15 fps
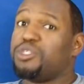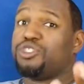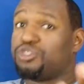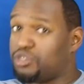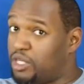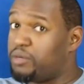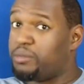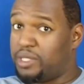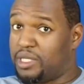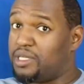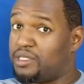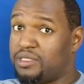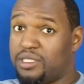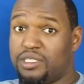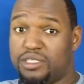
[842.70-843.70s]
be streaming
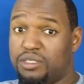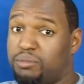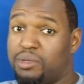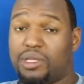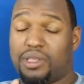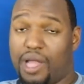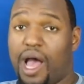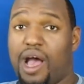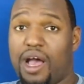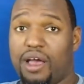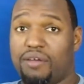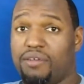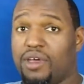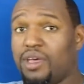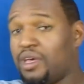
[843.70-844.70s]
this. This should be
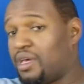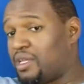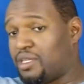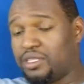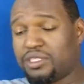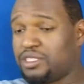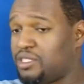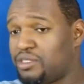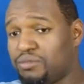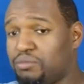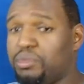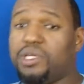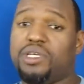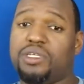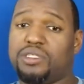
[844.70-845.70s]
live. This
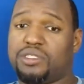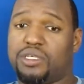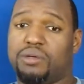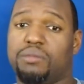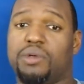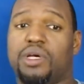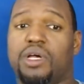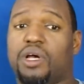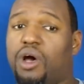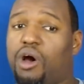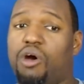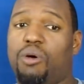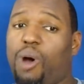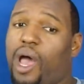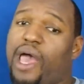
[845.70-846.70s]
shouldn't be some,
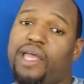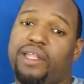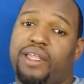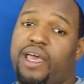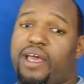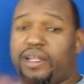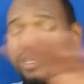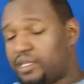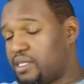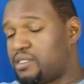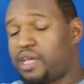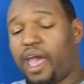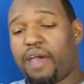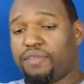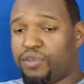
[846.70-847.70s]
oh, I had to edit this
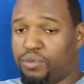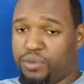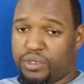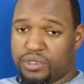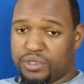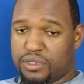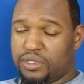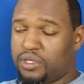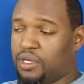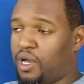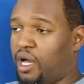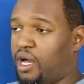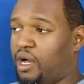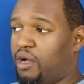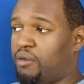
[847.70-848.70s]
afterwards.
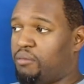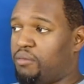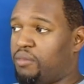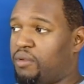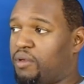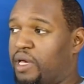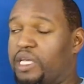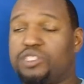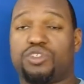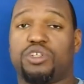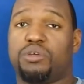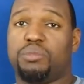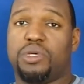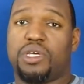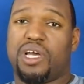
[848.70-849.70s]
It's going
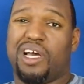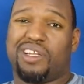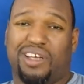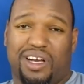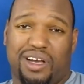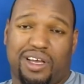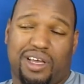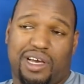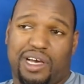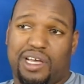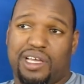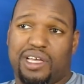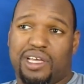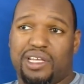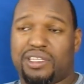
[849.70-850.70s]
to be kind of
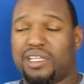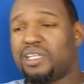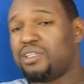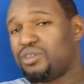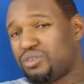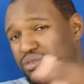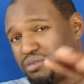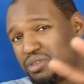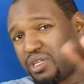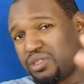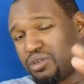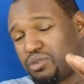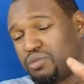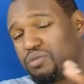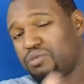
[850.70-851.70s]
uncut. That
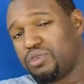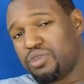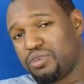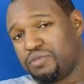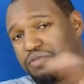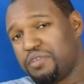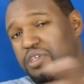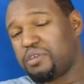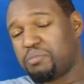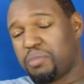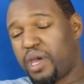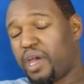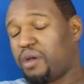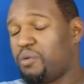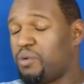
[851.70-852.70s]
little, you know, flick
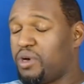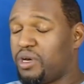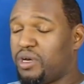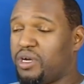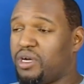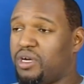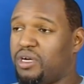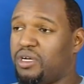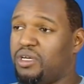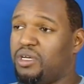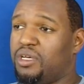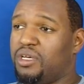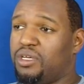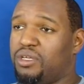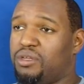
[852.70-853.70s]
back where,
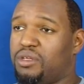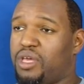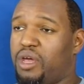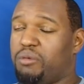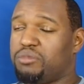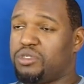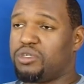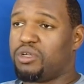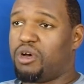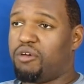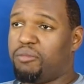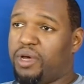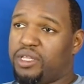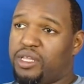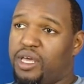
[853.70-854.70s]
you know, the camera turned off.
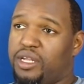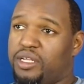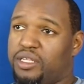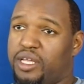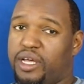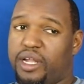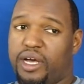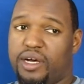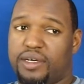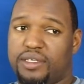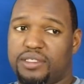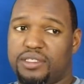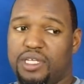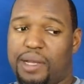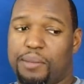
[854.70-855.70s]
I'm going to have to edit that out.
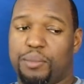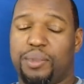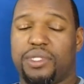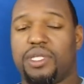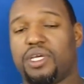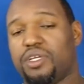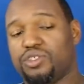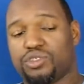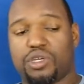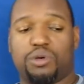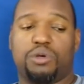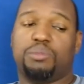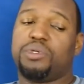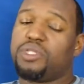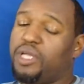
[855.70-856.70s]
You know, put the
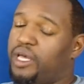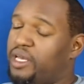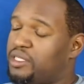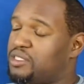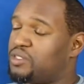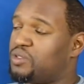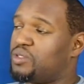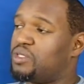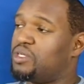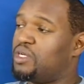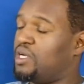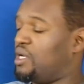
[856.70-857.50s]
intro and put the exit on.